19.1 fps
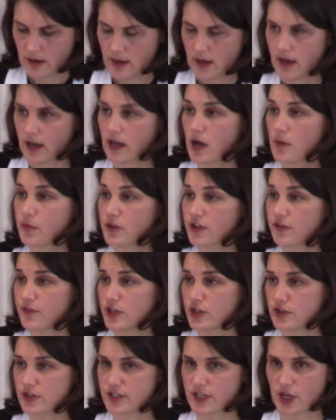A couple of
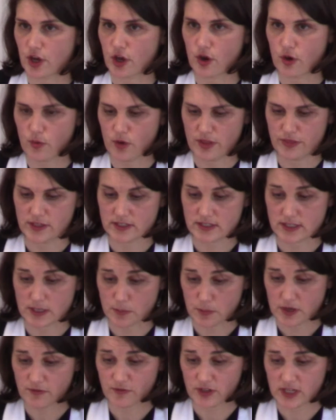years ago, on this
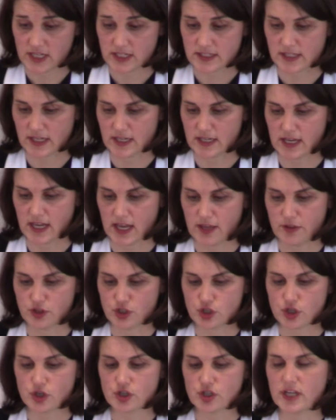Epiphany Sunday, the
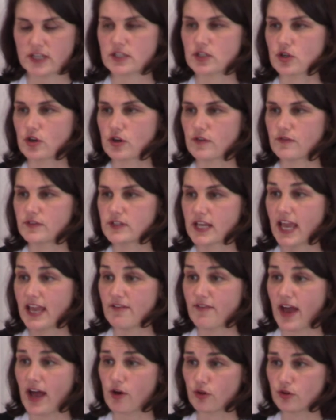church I served
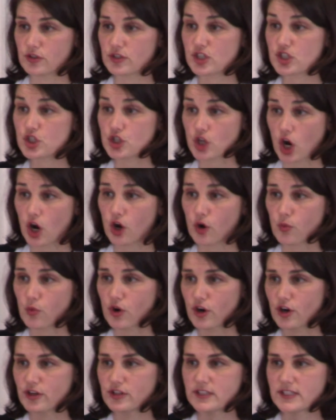gave out star
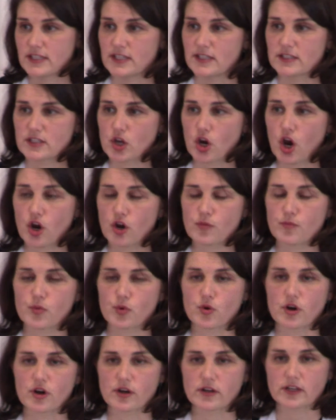words, these
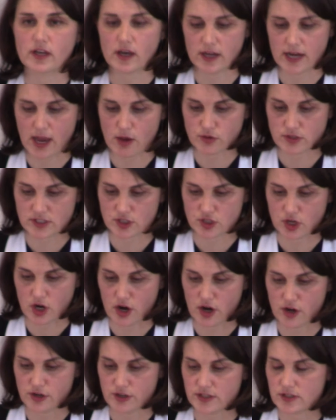cardboard cutout
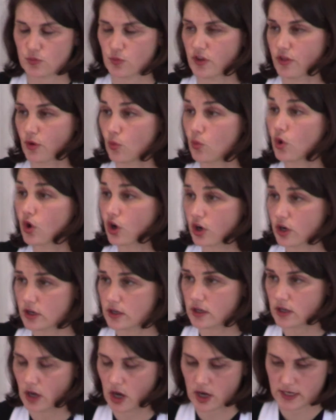stars with a
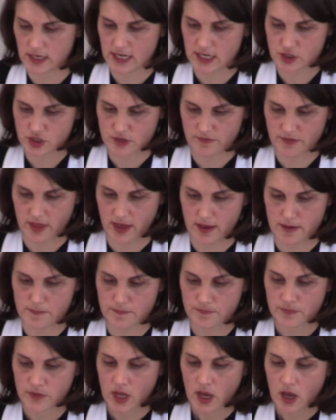word on each of
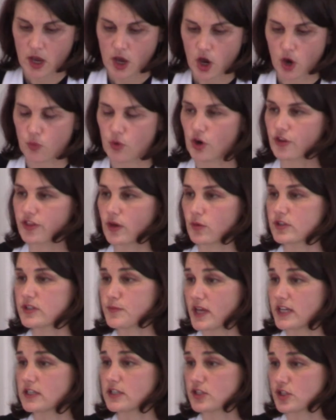them, a word that was
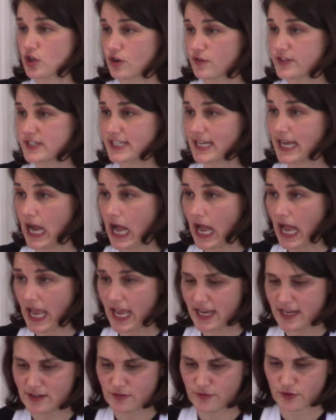meant to serve as a
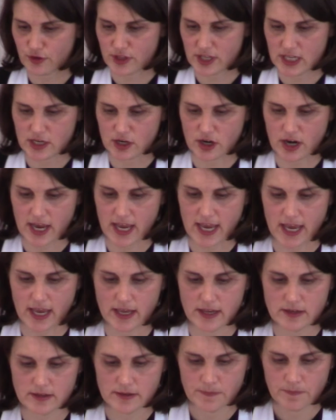guide for the year
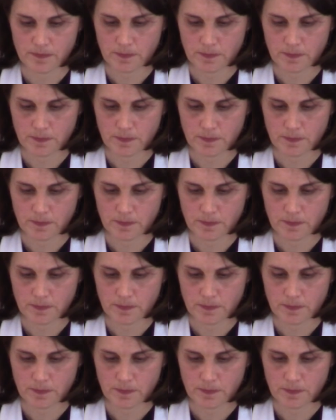ahead.